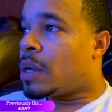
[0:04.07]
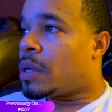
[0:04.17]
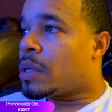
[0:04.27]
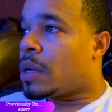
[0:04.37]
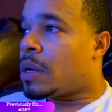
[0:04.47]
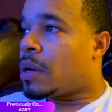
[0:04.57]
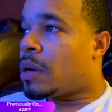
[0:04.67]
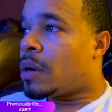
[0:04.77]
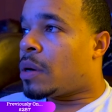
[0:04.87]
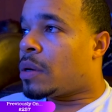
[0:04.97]
That's kind of
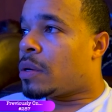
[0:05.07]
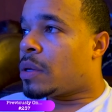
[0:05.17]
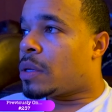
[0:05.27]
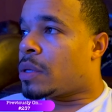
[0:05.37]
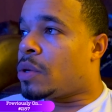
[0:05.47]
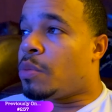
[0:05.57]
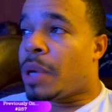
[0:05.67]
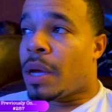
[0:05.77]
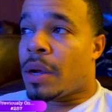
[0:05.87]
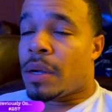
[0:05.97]
hard. That's a new
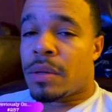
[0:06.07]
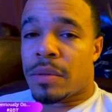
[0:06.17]
parent.